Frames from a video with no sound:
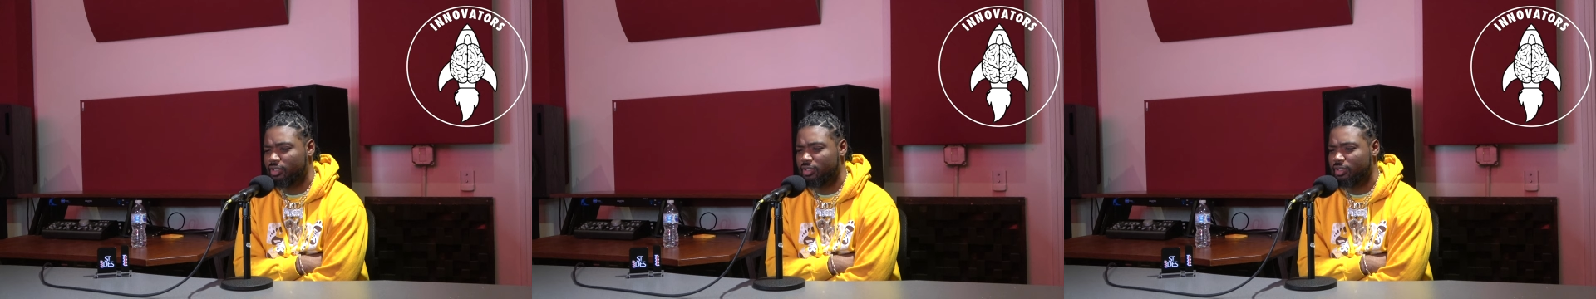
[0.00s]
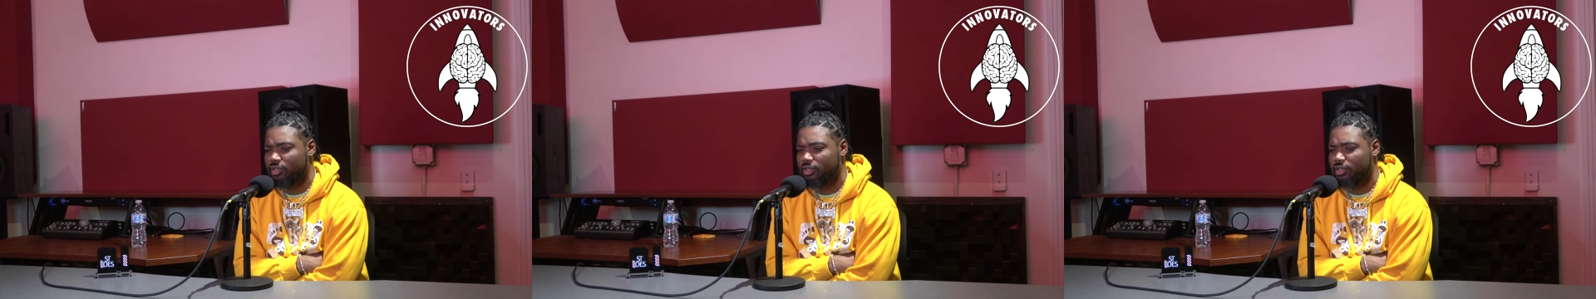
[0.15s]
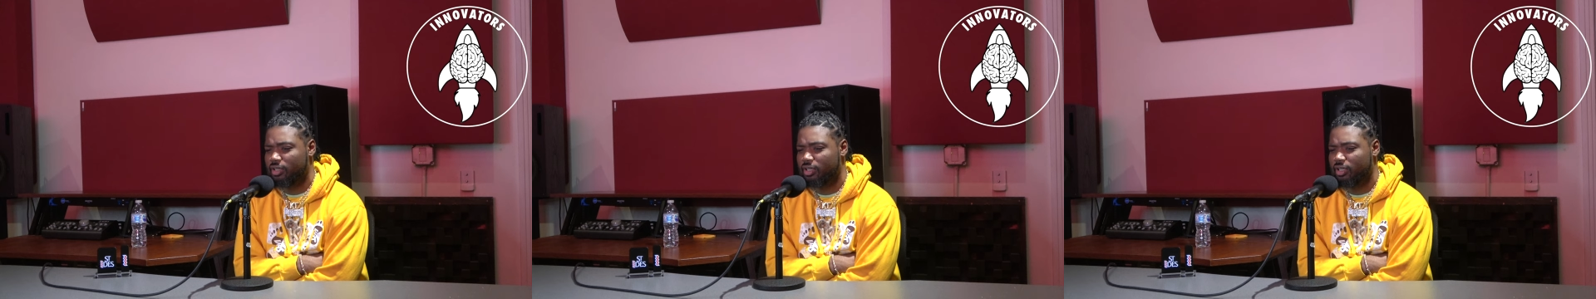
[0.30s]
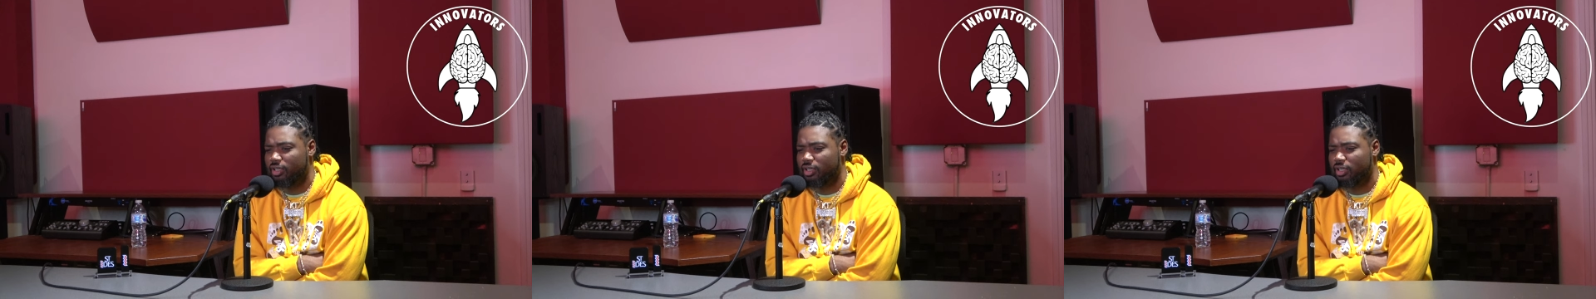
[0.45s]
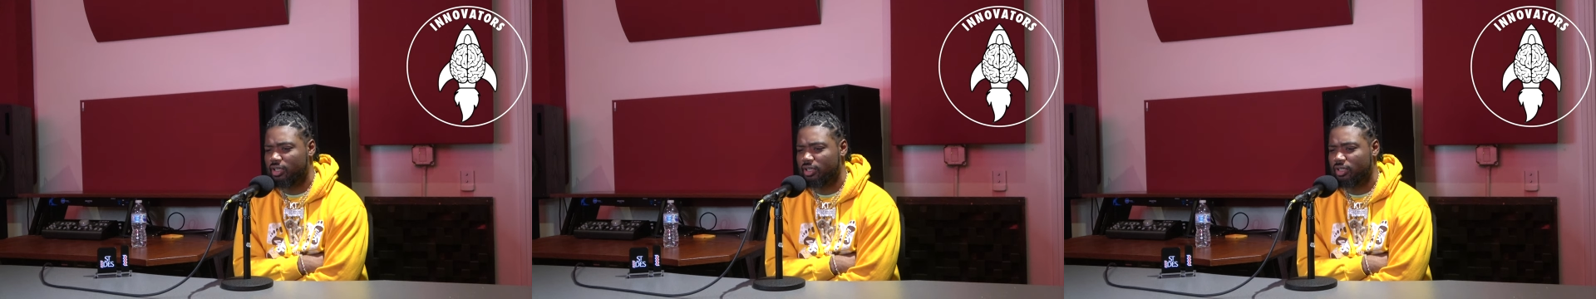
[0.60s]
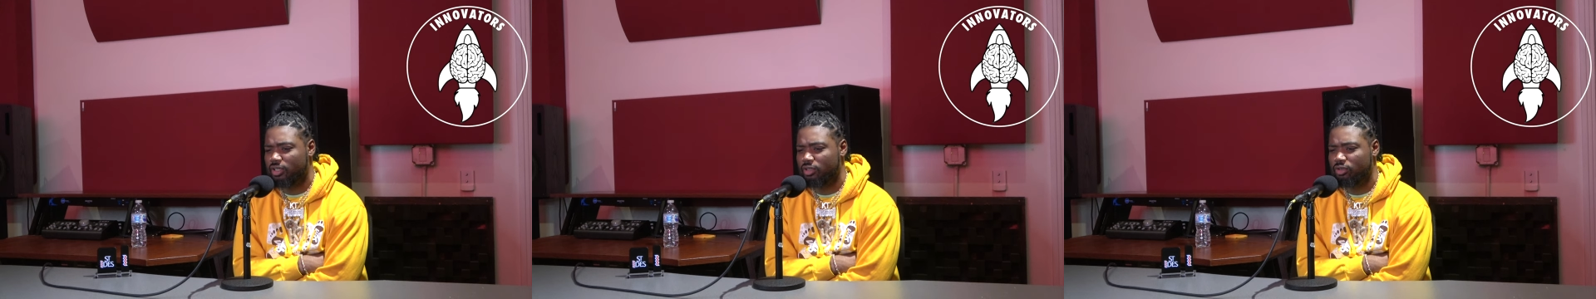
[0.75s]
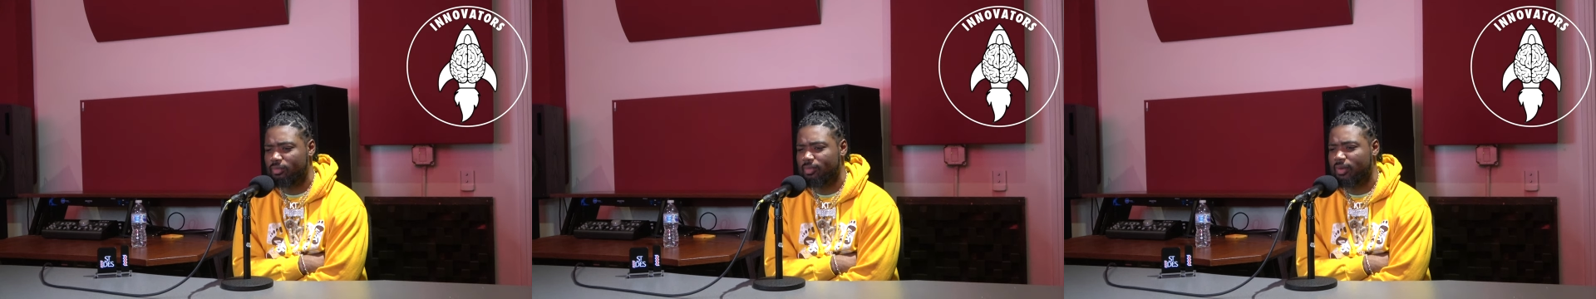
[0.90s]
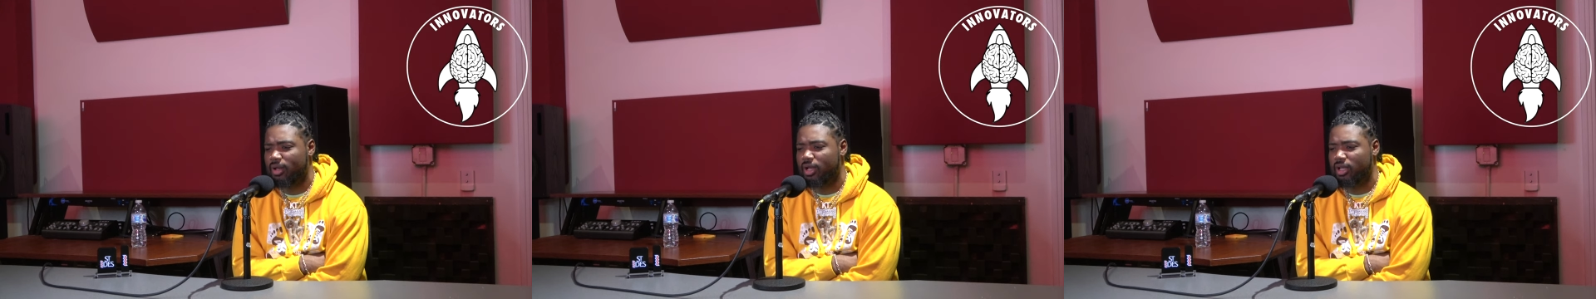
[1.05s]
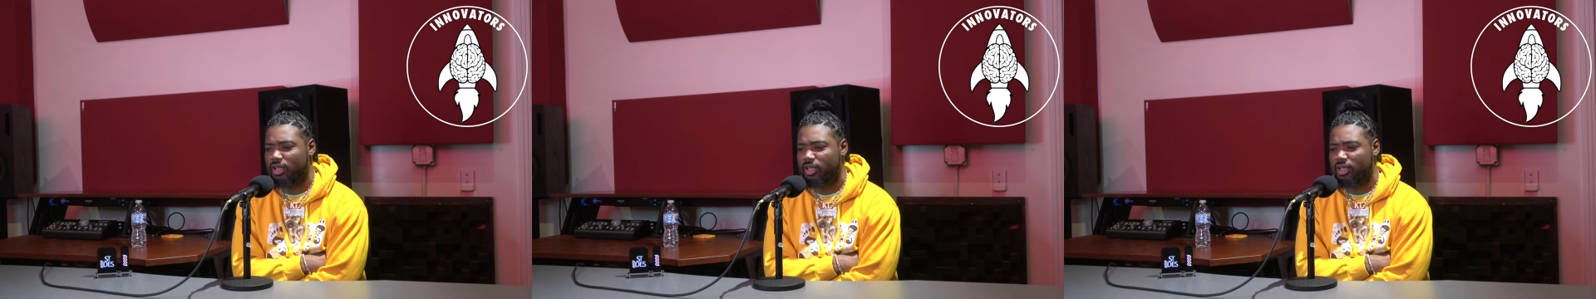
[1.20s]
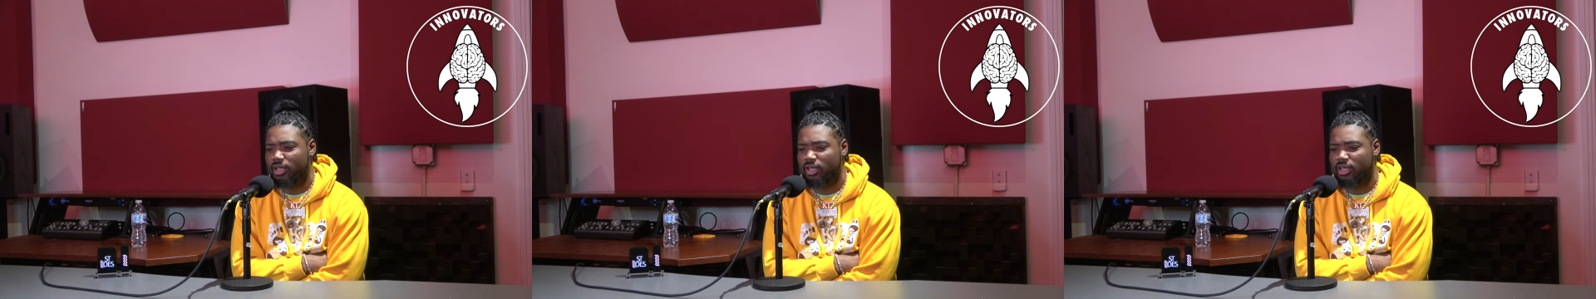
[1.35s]
Dubai fucking
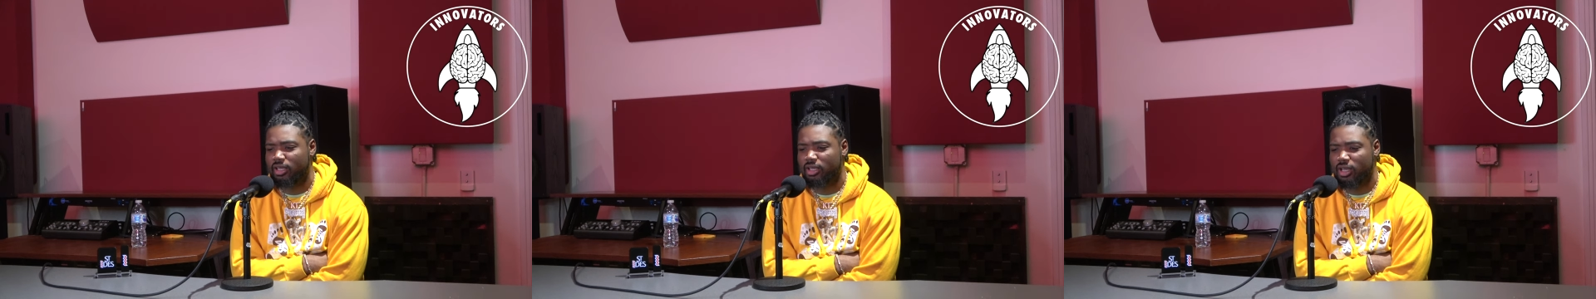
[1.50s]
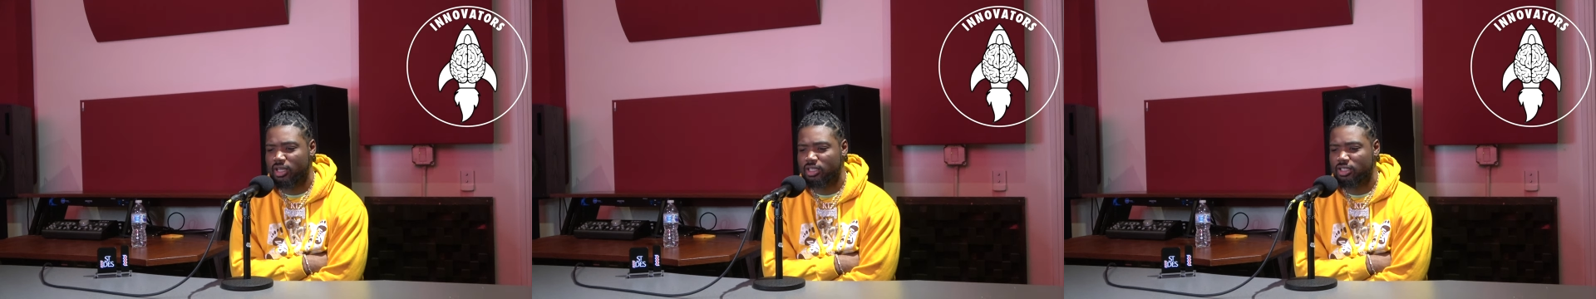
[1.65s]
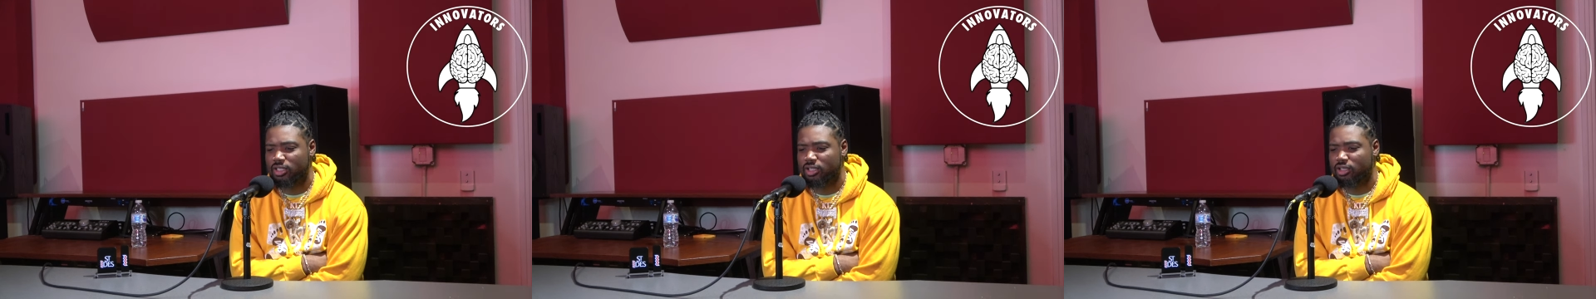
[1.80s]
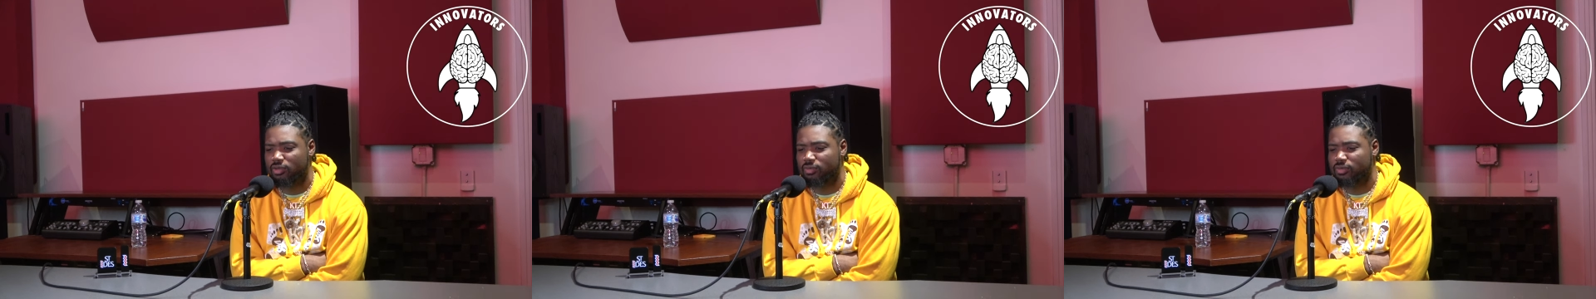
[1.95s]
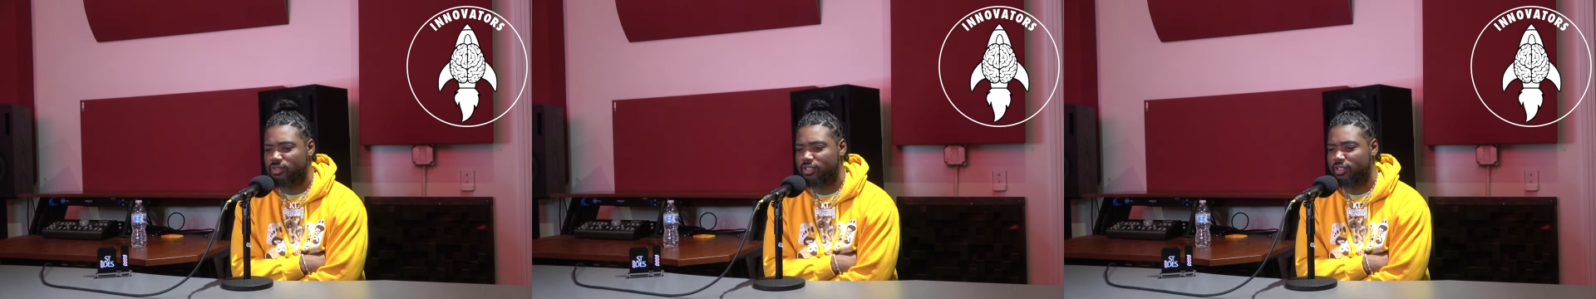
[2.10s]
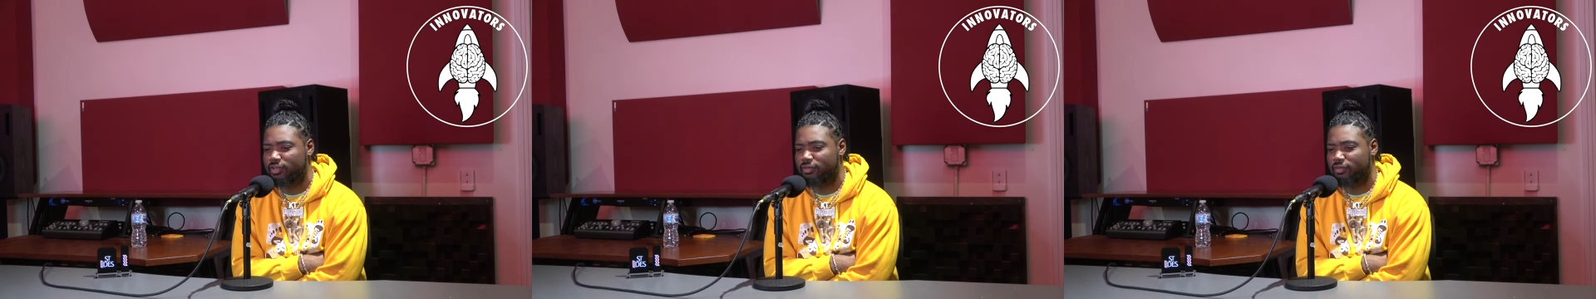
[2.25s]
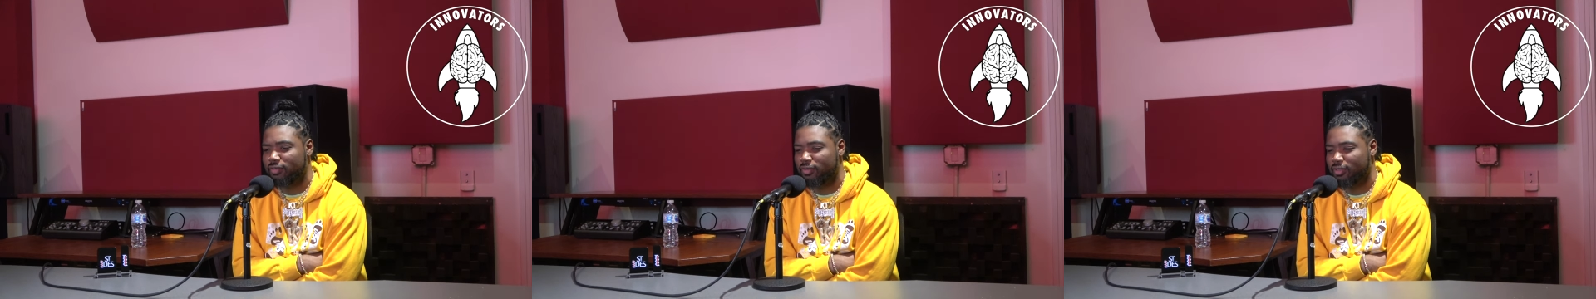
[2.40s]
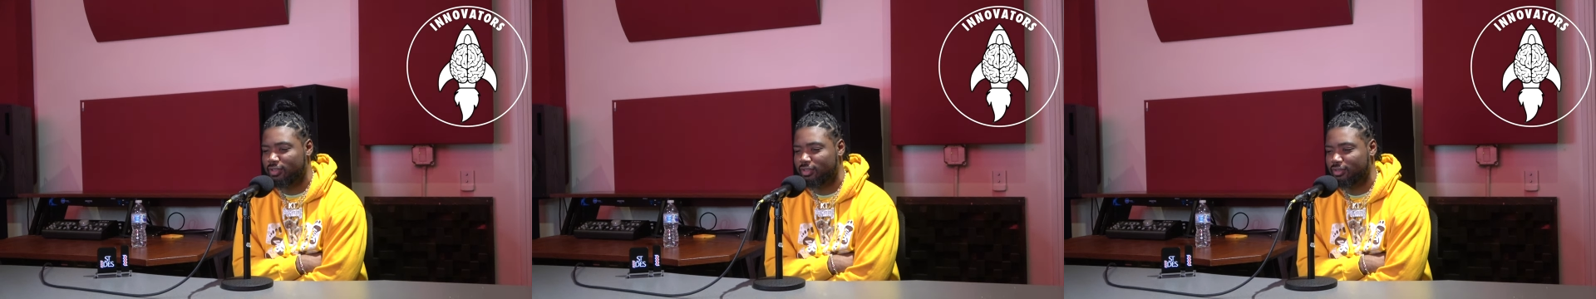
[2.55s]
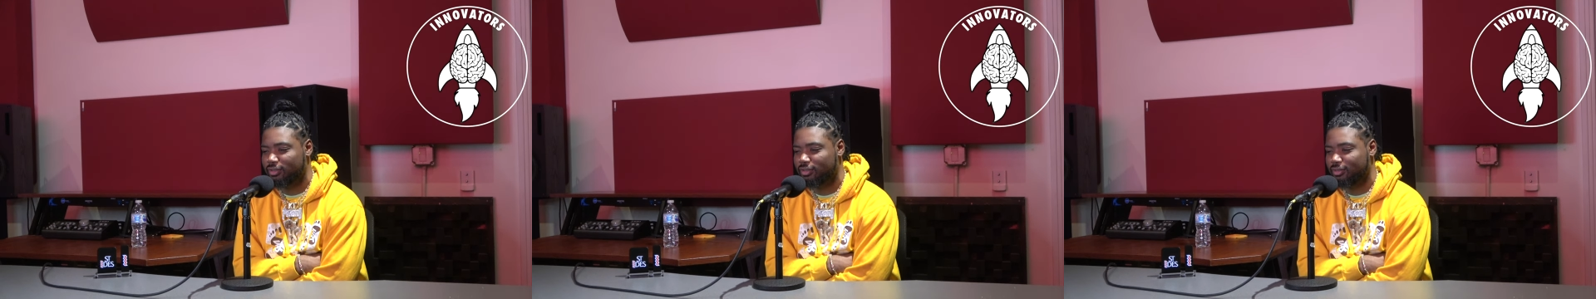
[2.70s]
Dubai, crazy. Yeah. I heard it was different.